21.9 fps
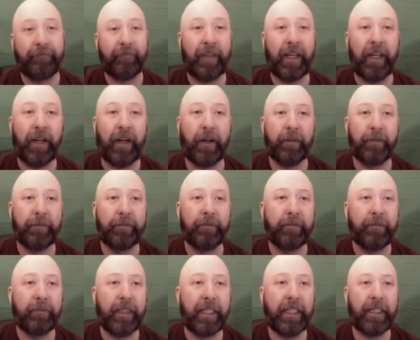You know,
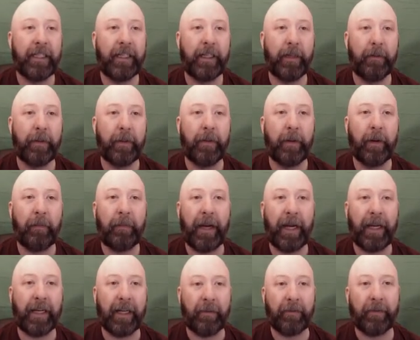he'll be our
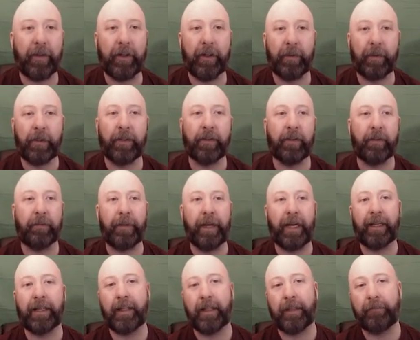backup, 31-year-old
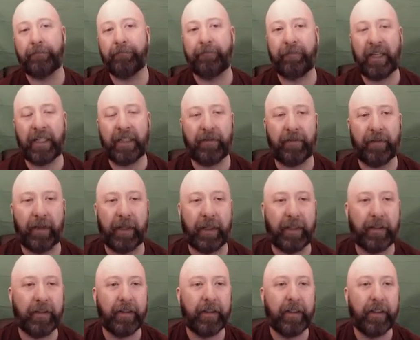backup, that's
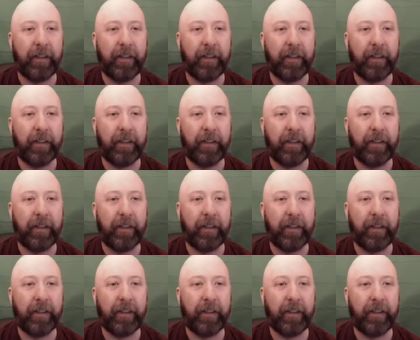fine.